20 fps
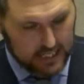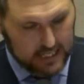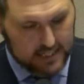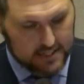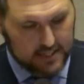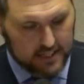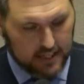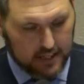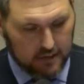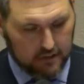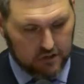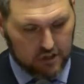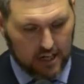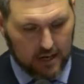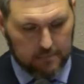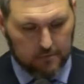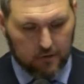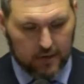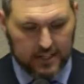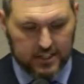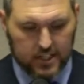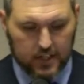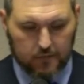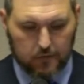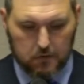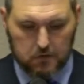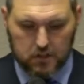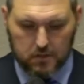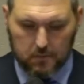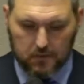Ezekiel chapter 18,
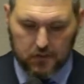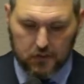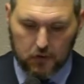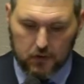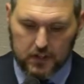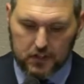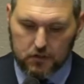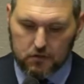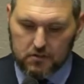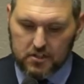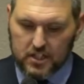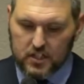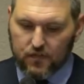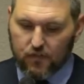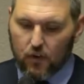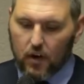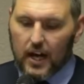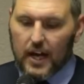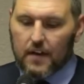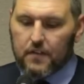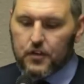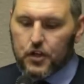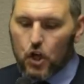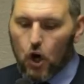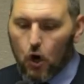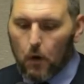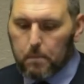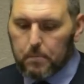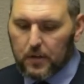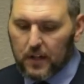verse number 32 says, For I have
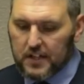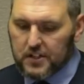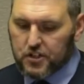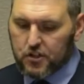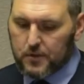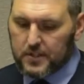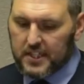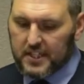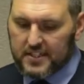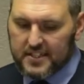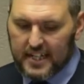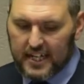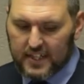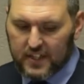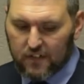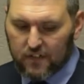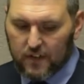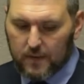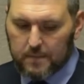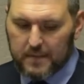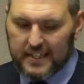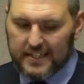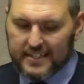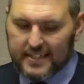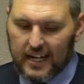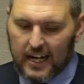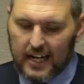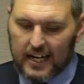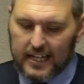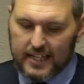no pleasure in the death of him that
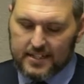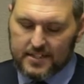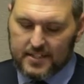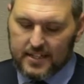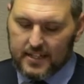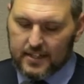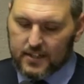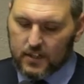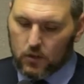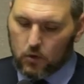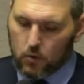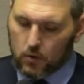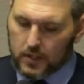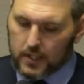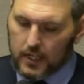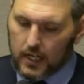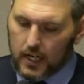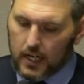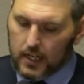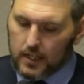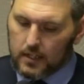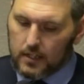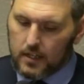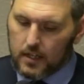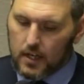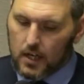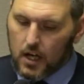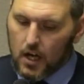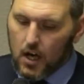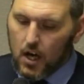dieth, saith the Lord God.
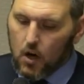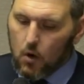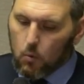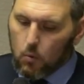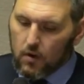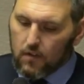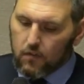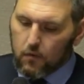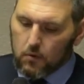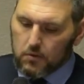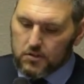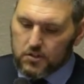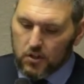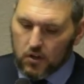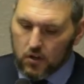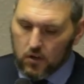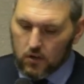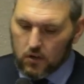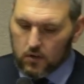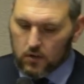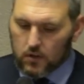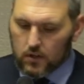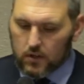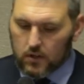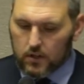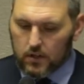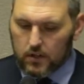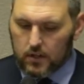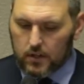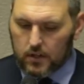Wherefore turn
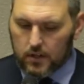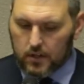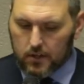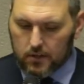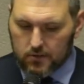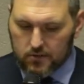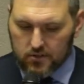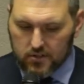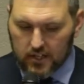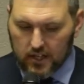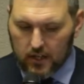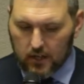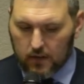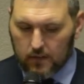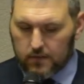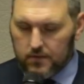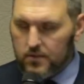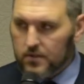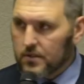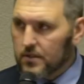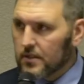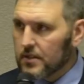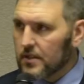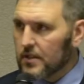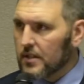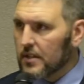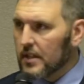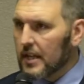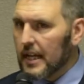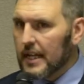yourselves
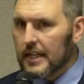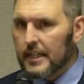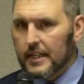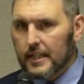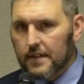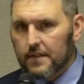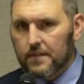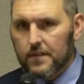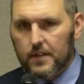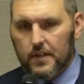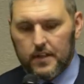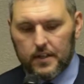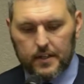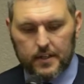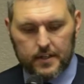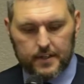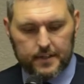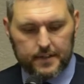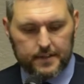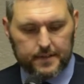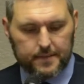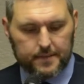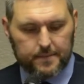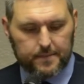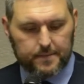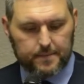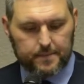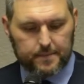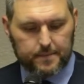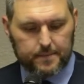and live ye.
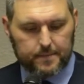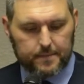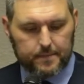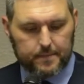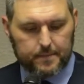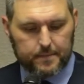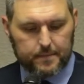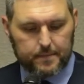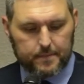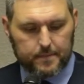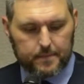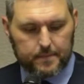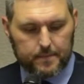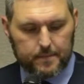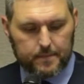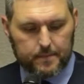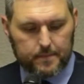Amen.